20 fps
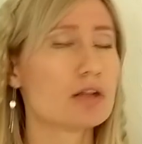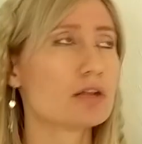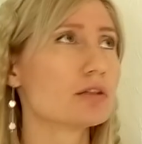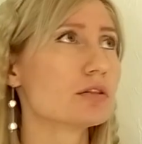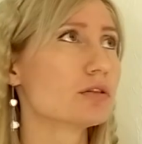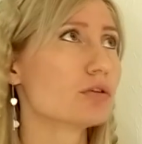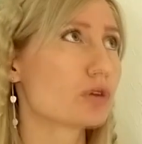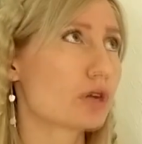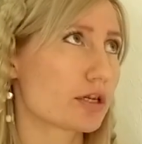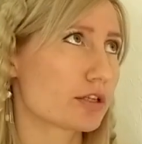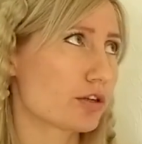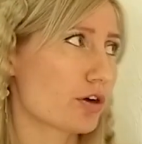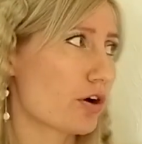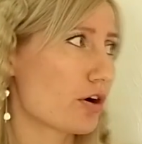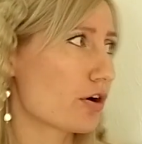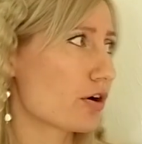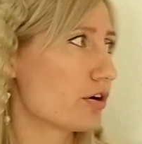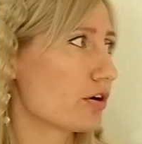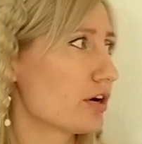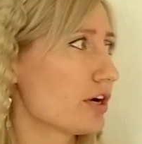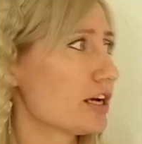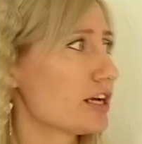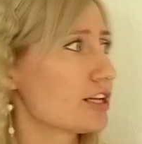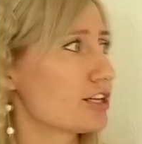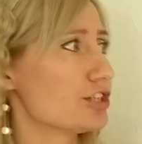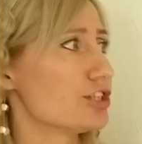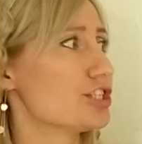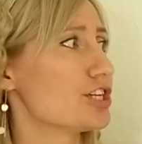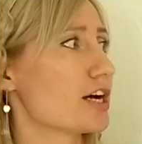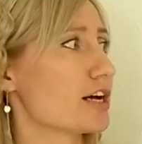Look at her,
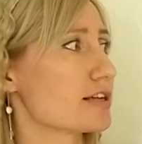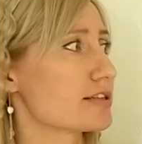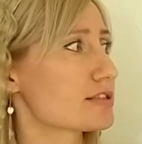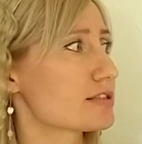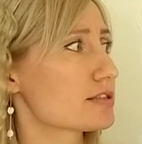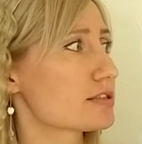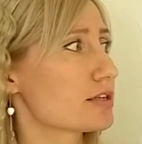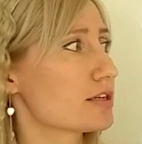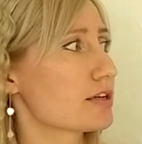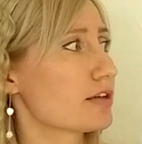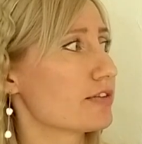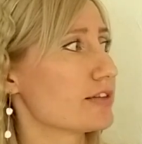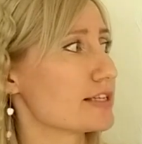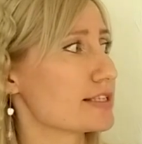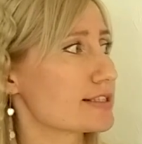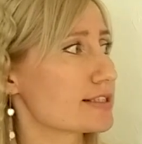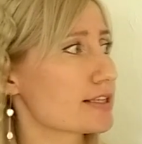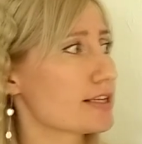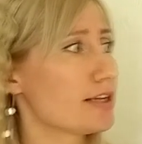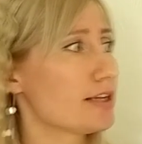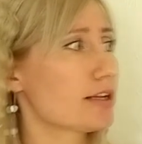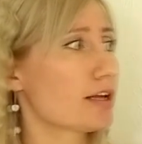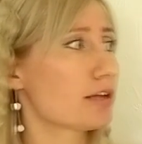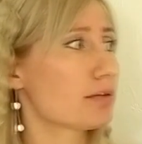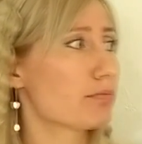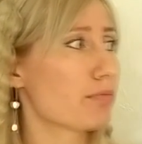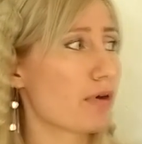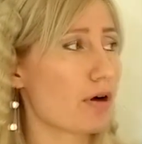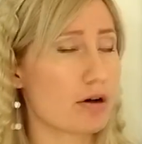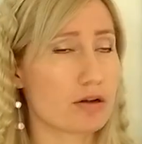just the skin
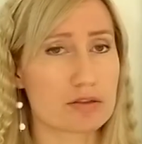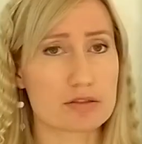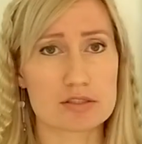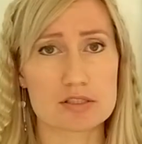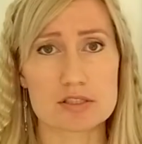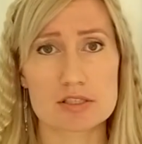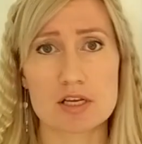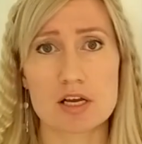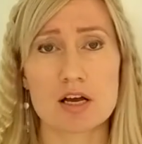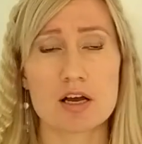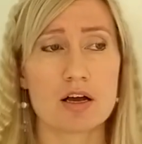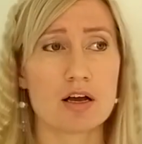and bones.